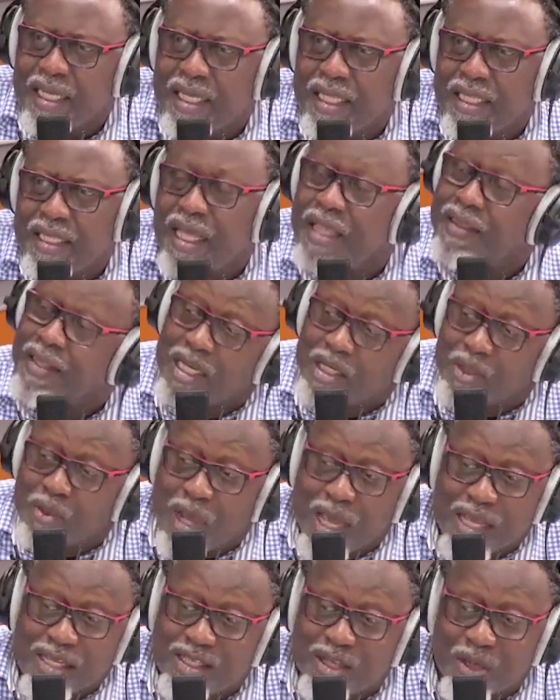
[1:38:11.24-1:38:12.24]
that's
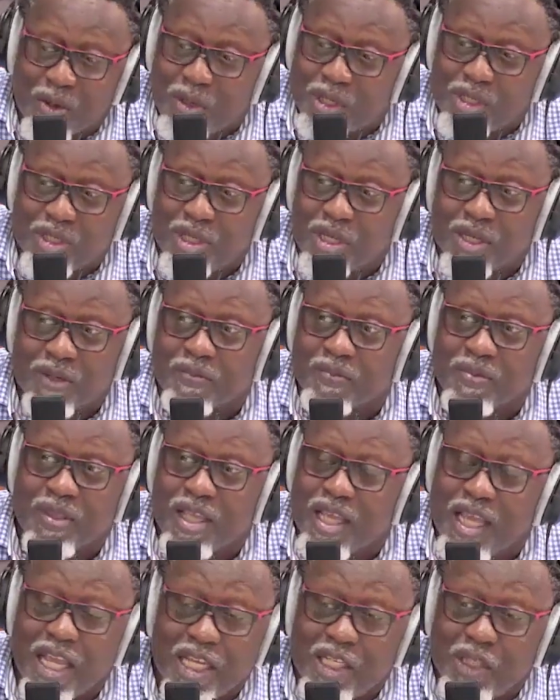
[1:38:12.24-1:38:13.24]
why I asked the question.
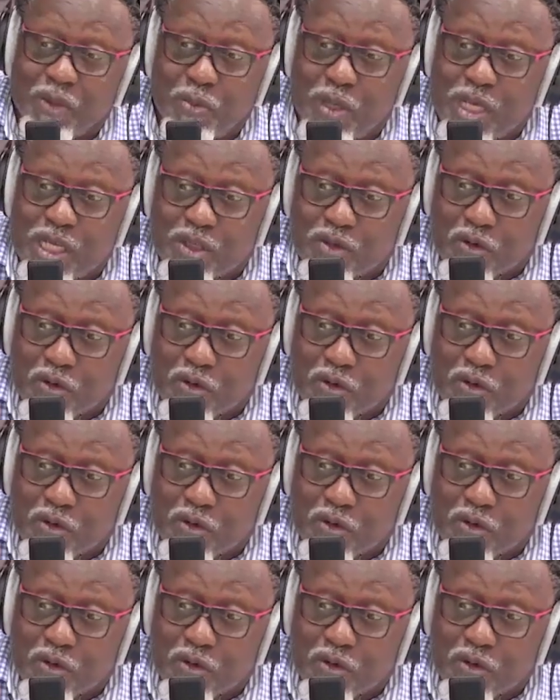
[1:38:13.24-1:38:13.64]
It speaks